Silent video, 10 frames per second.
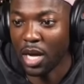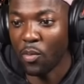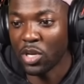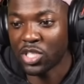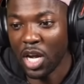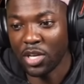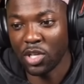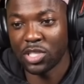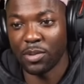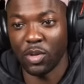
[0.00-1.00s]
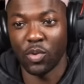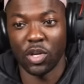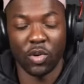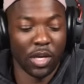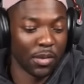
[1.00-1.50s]
I want y'all to know something real
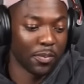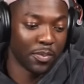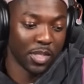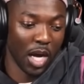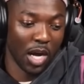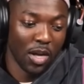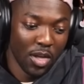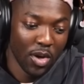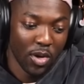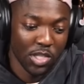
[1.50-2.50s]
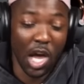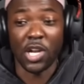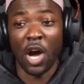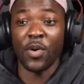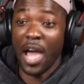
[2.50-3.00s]
quick. Y'all, y'all
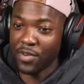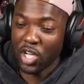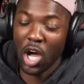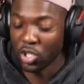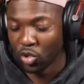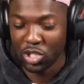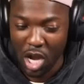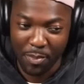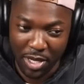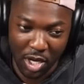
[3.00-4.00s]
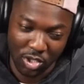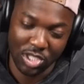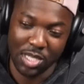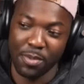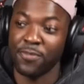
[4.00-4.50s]
know we have a Call of Duty tournament on
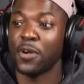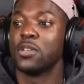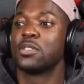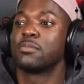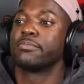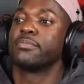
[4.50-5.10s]
December 1st.